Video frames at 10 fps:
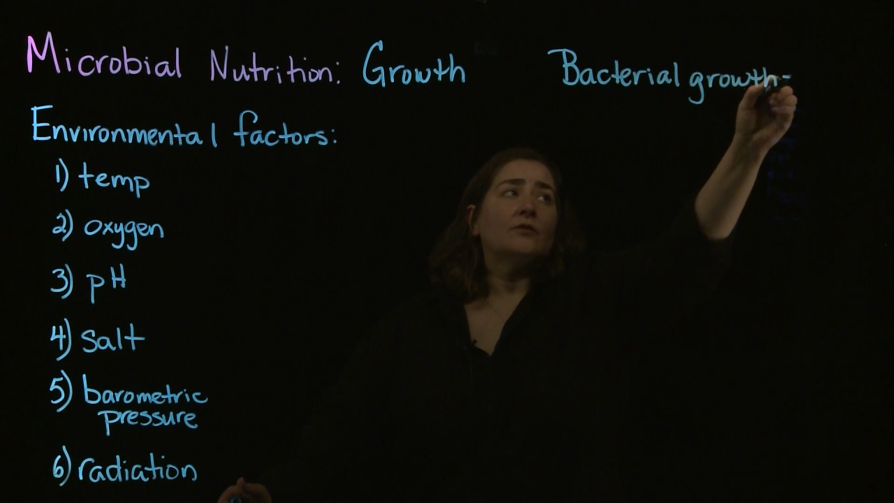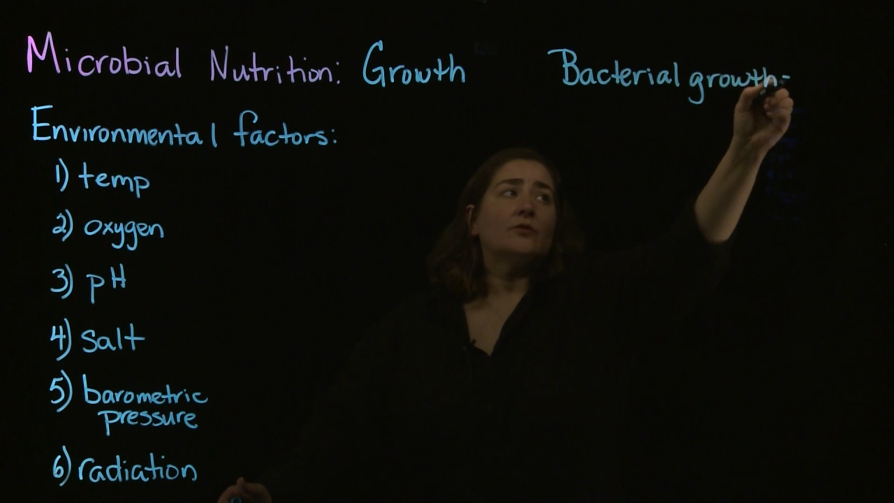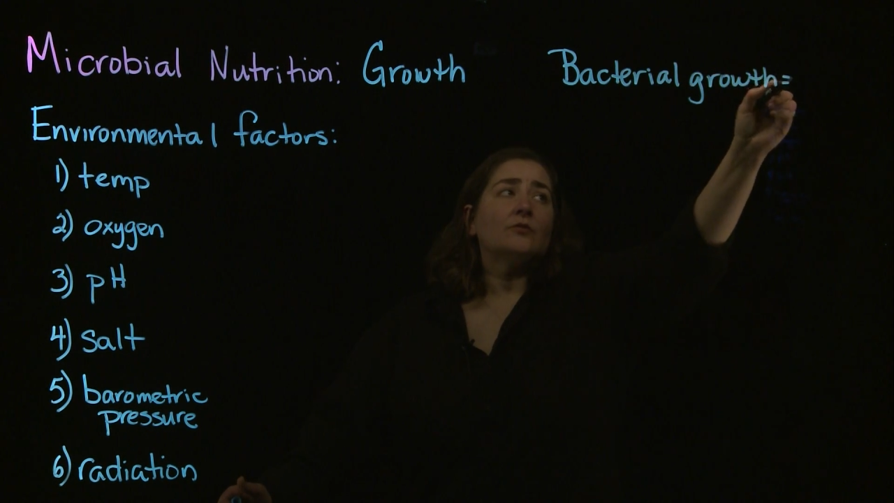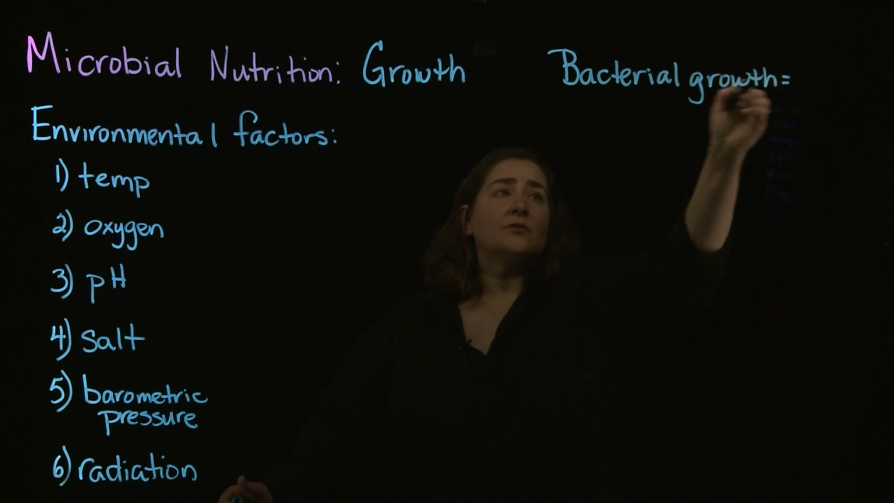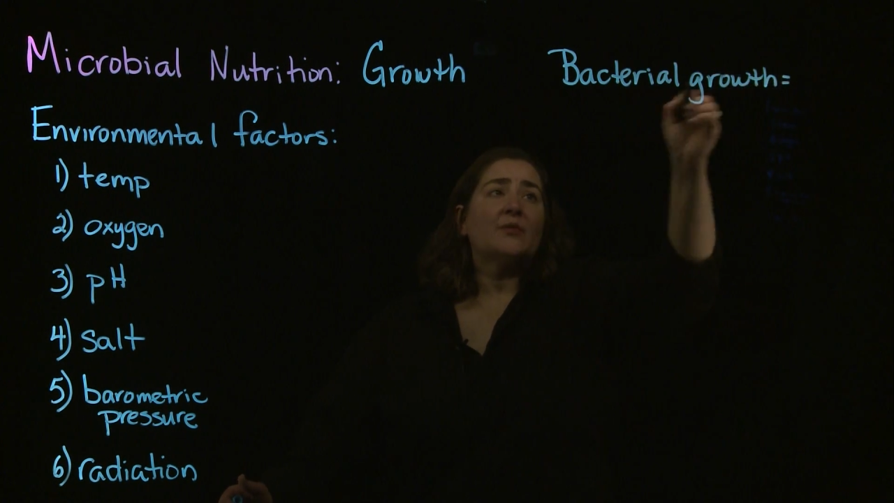
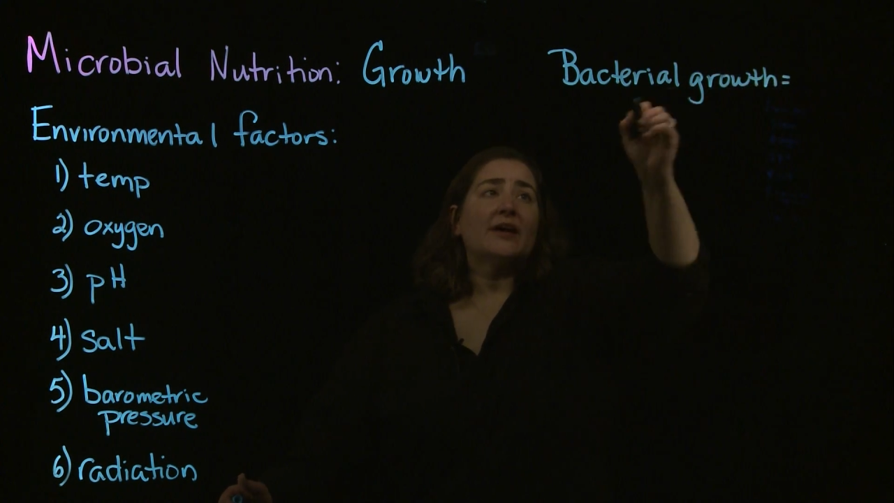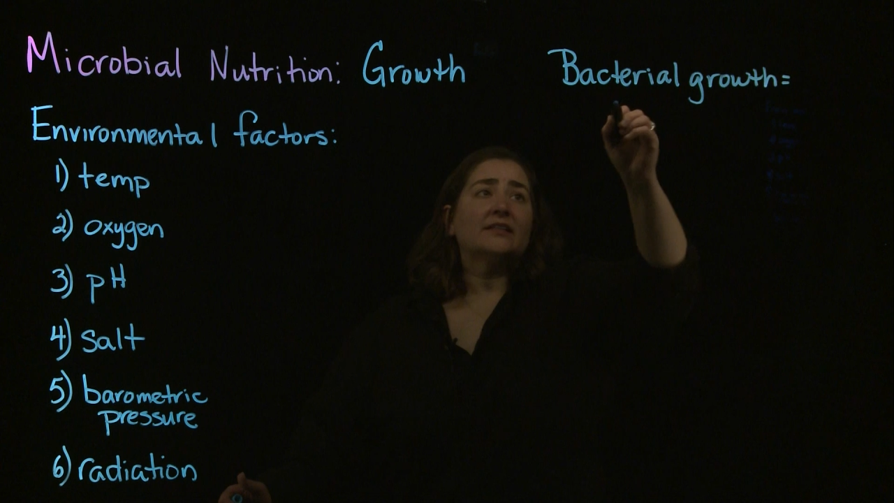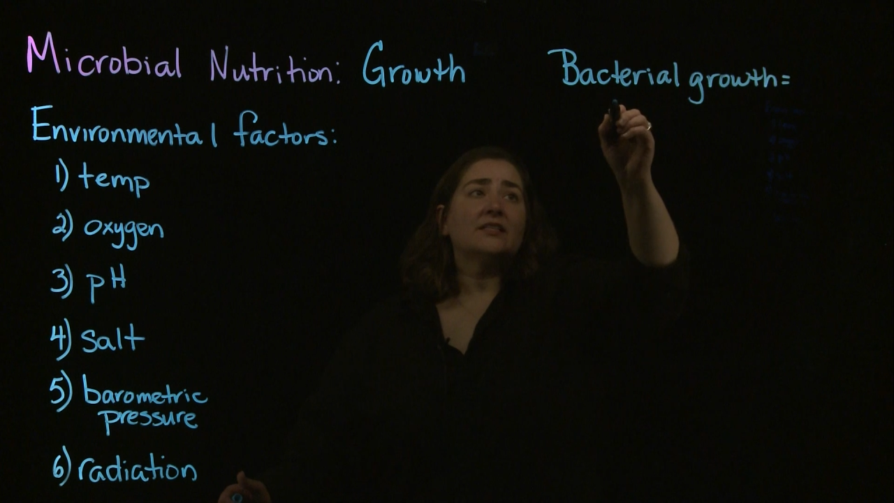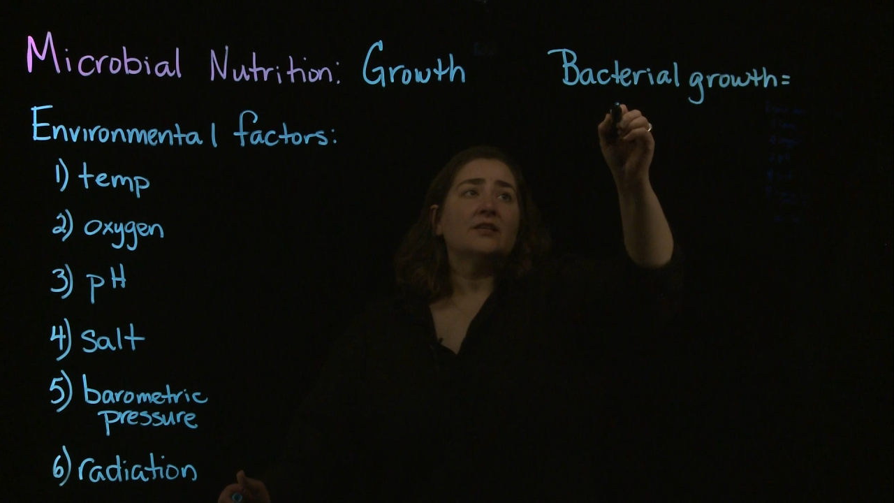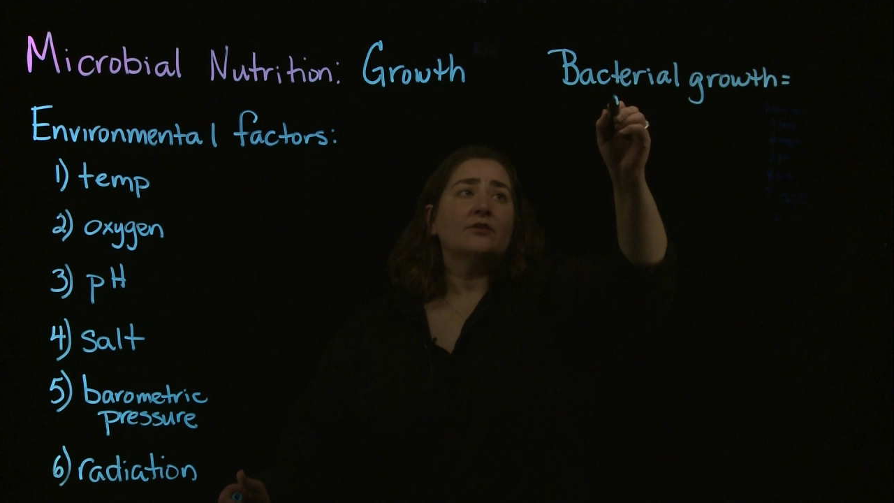those
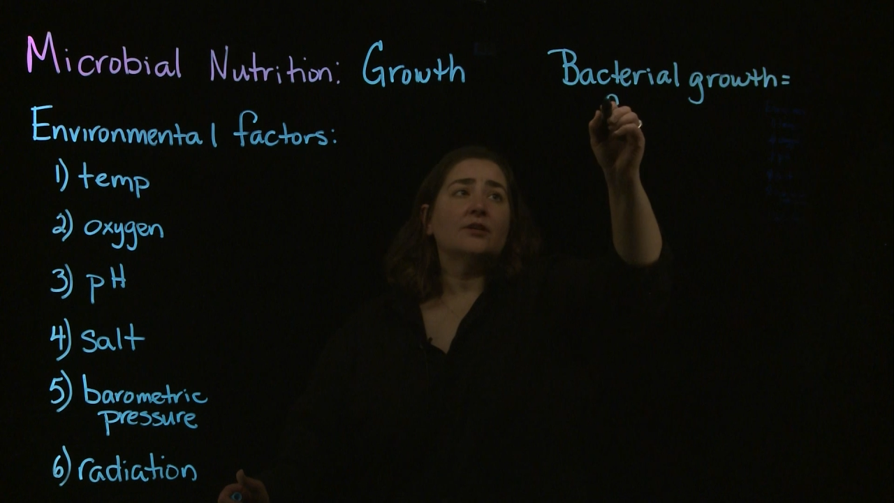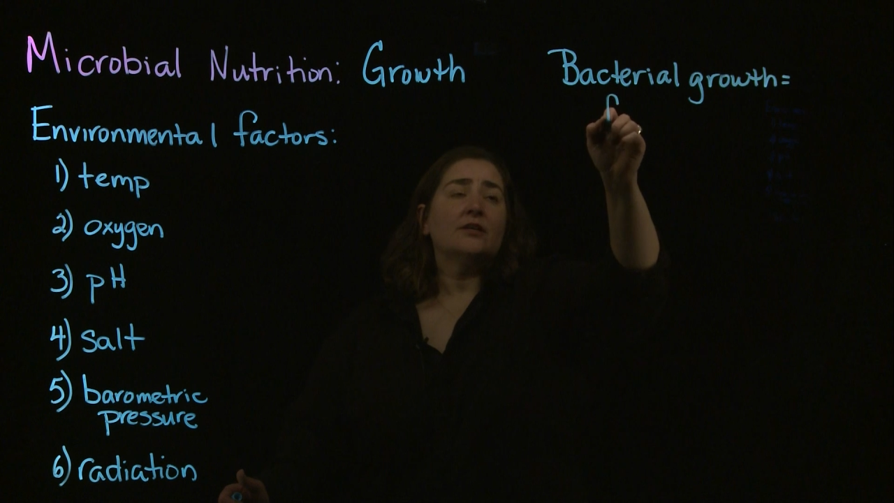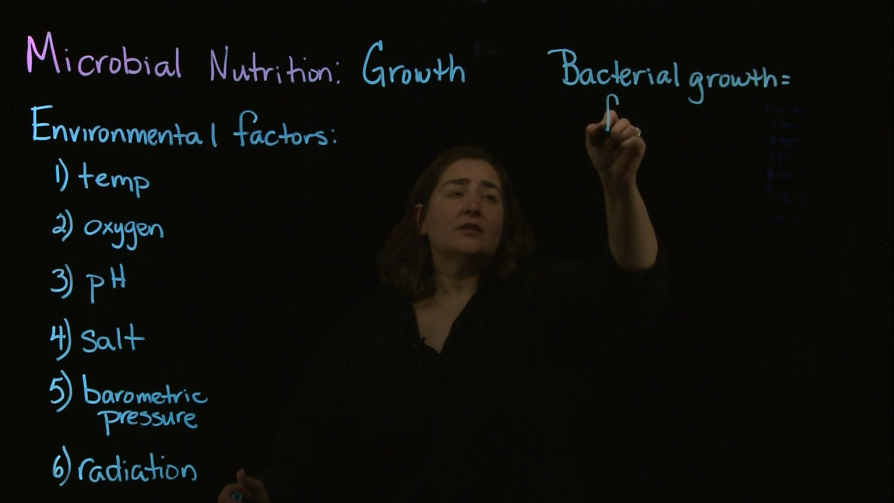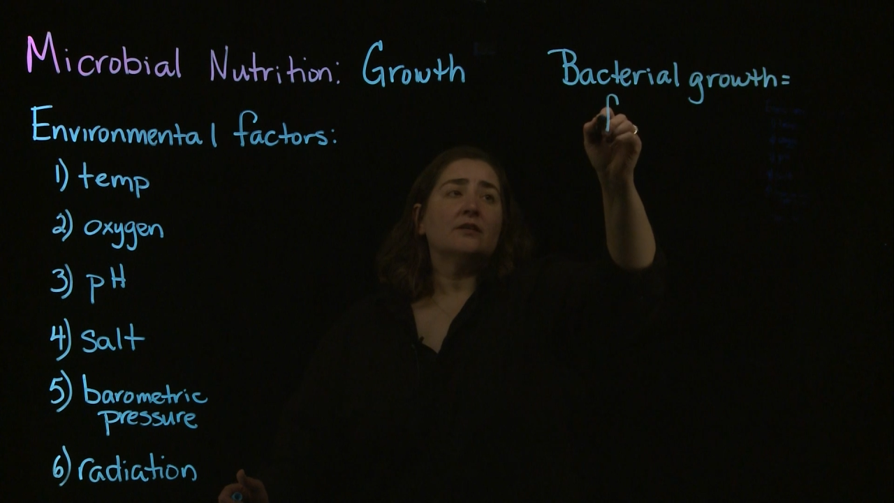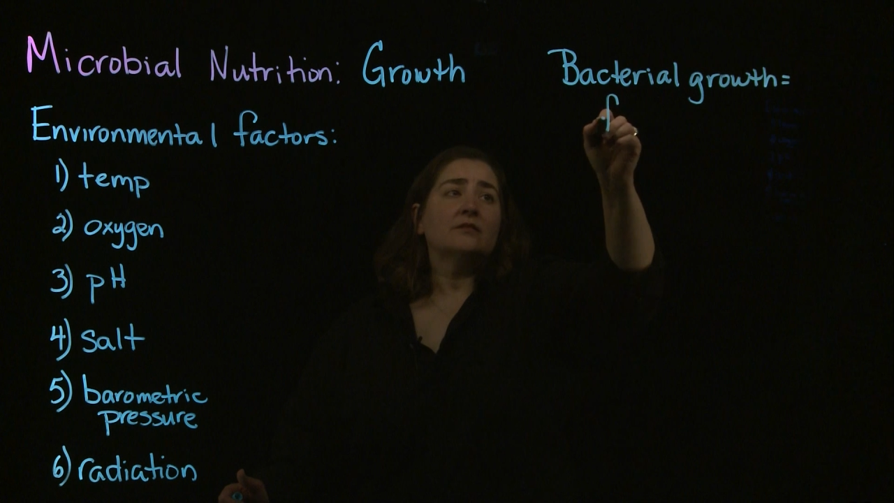
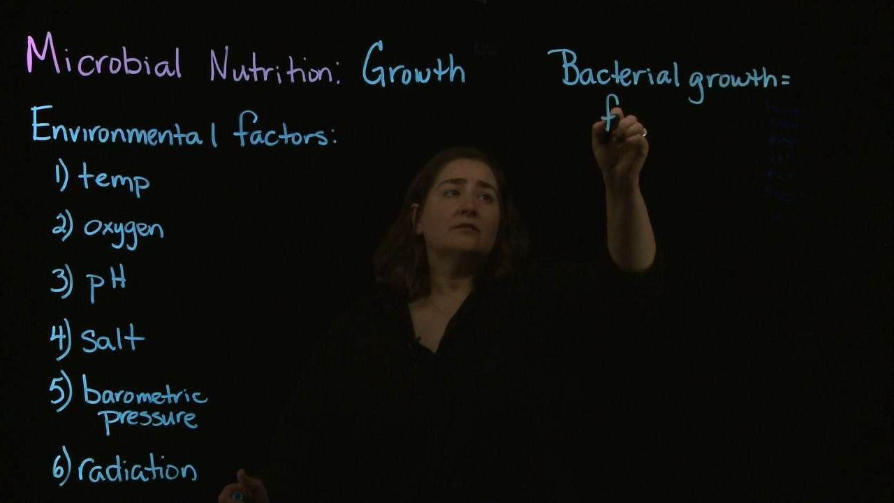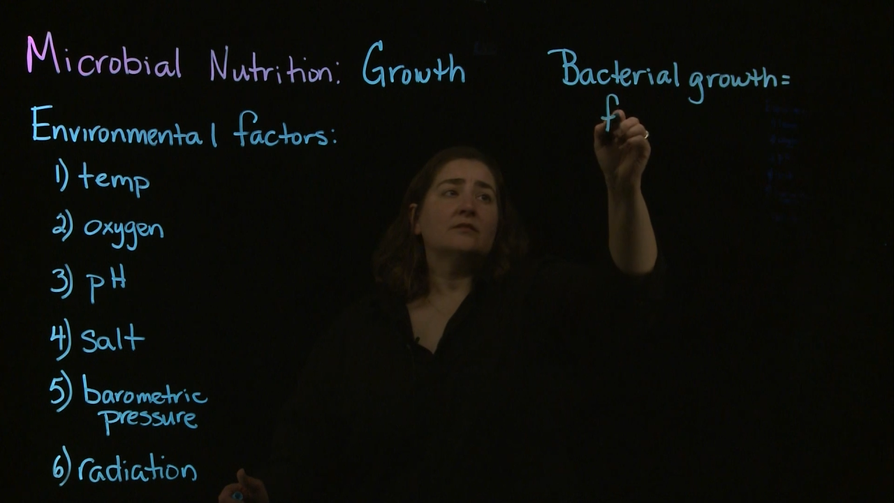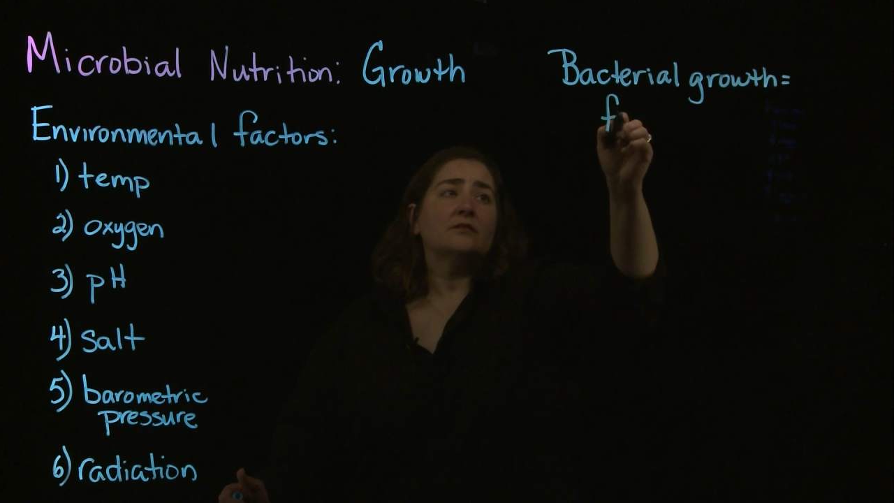bacteria